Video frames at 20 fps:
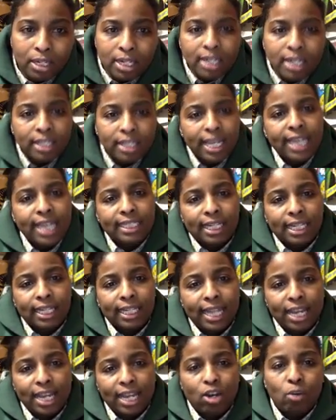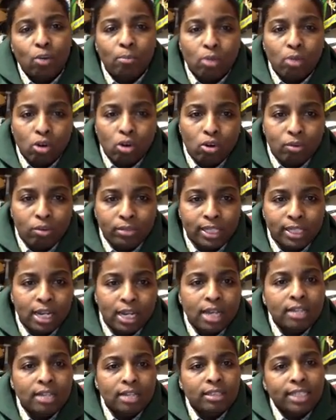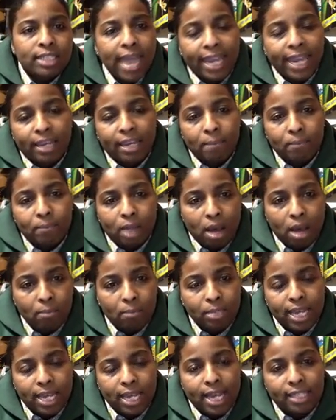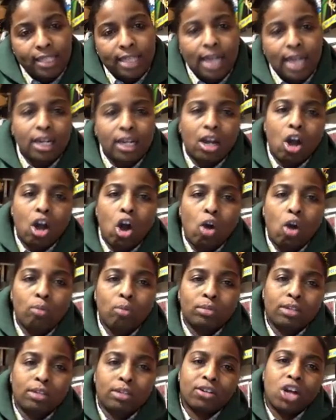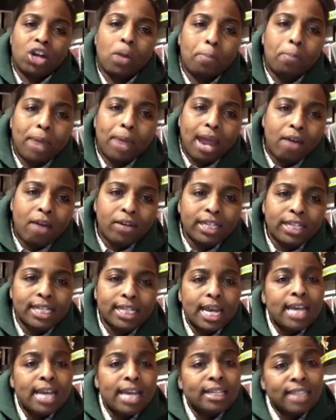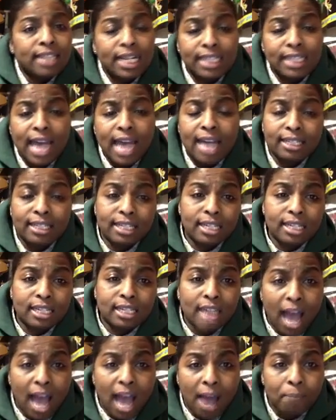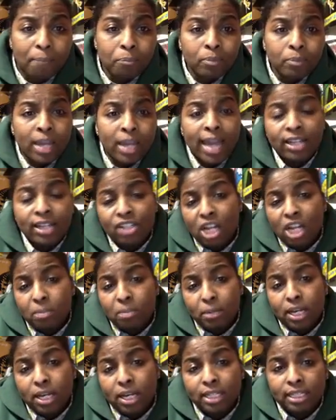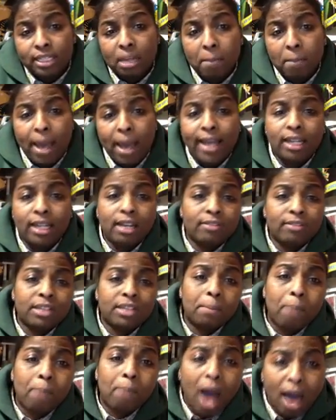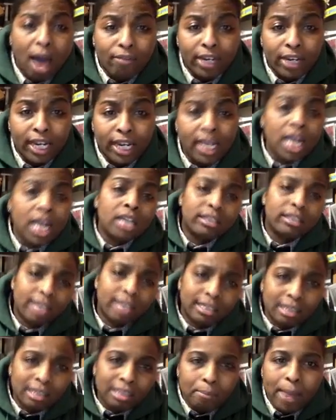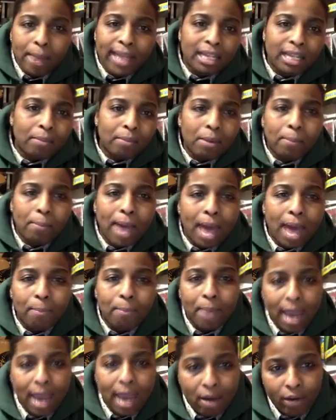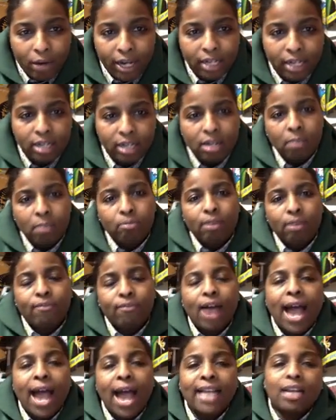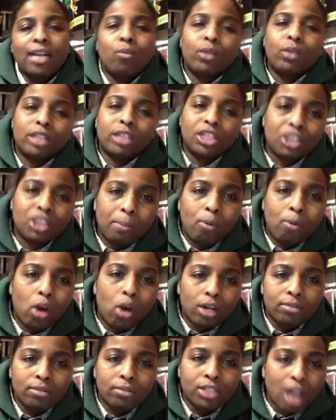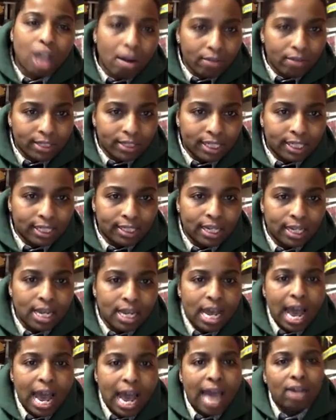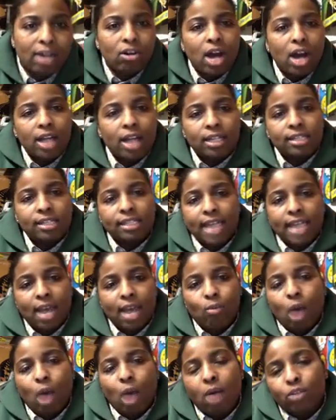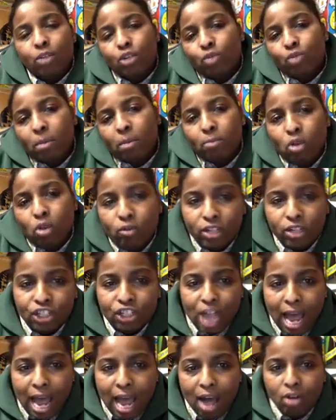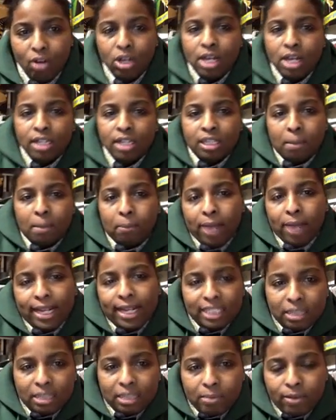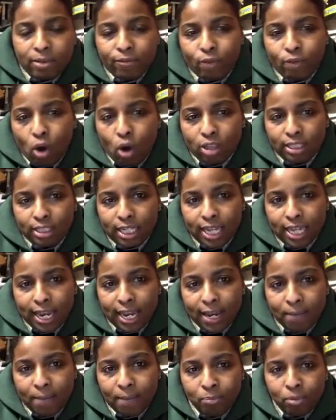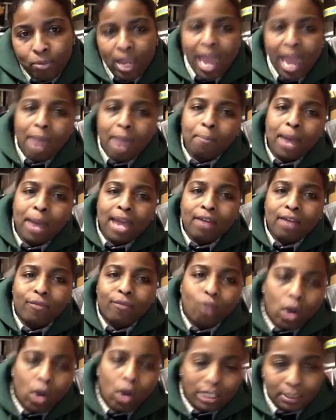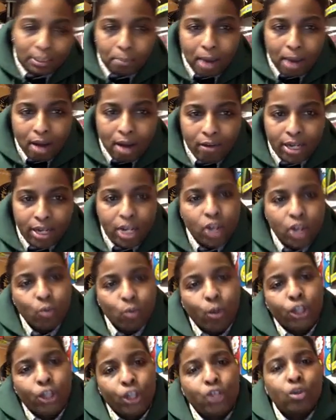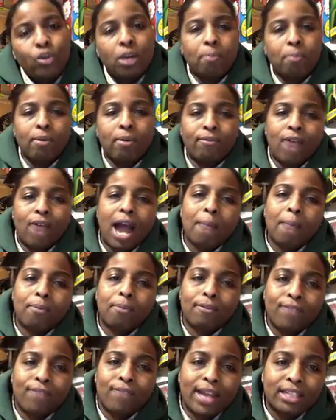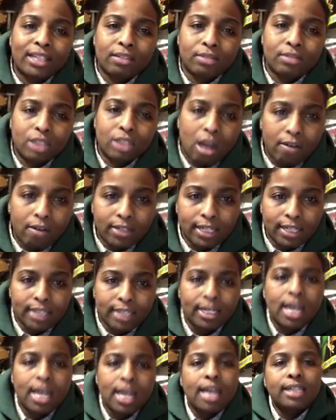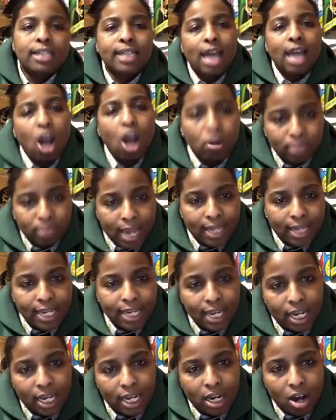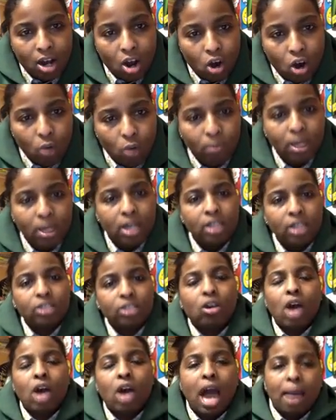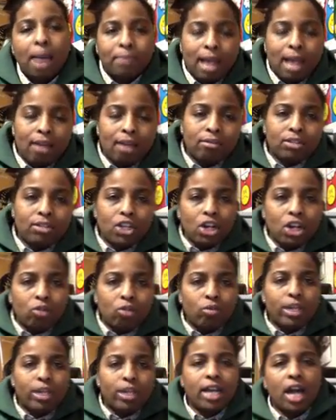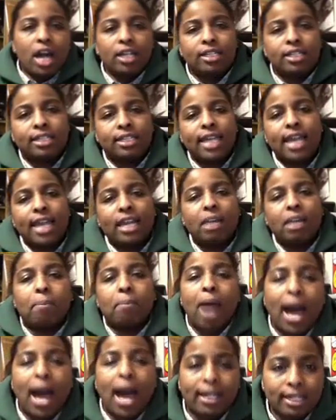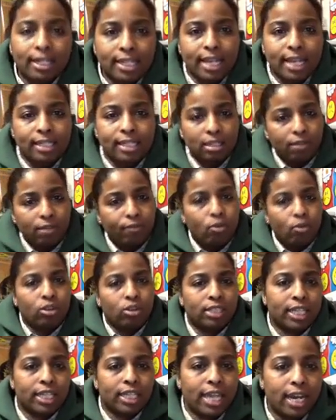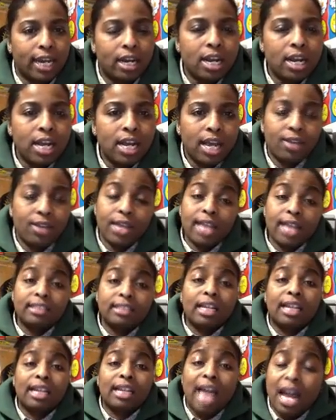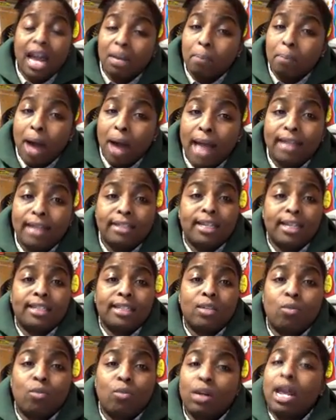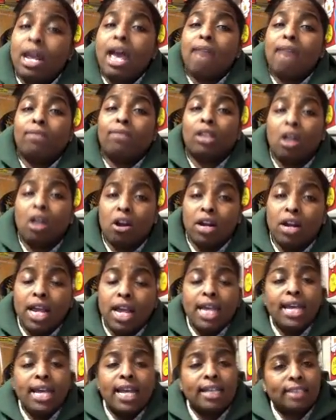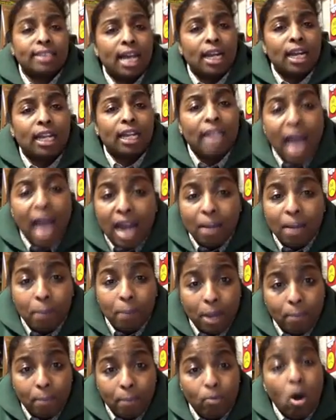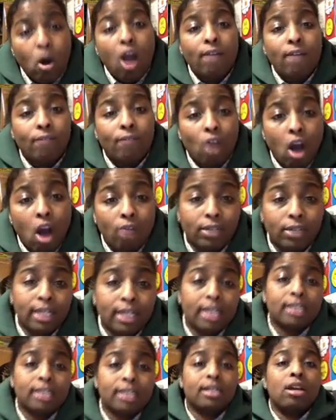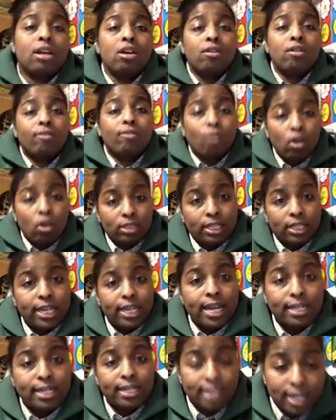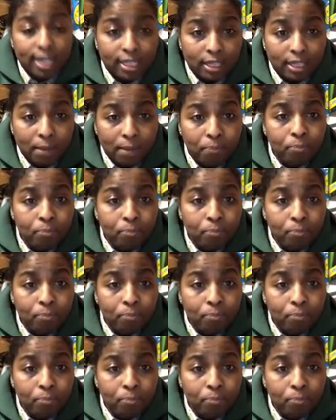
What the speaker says: These illegal moves, taking kids out of the homes of good parents, this has to stop. And just because somebody lives in poverty doesn't make them a bad parent. Provide them with the supportive services. I don't understand. Why would you remove a child to place them in foster care and pay a foster parent when you can provide preventive services to help that kid in the home? So I'm not, really understanding the politics of foster care. And there's a lot of politics. And what I have learned is that a lot of people are involved in this foster care system.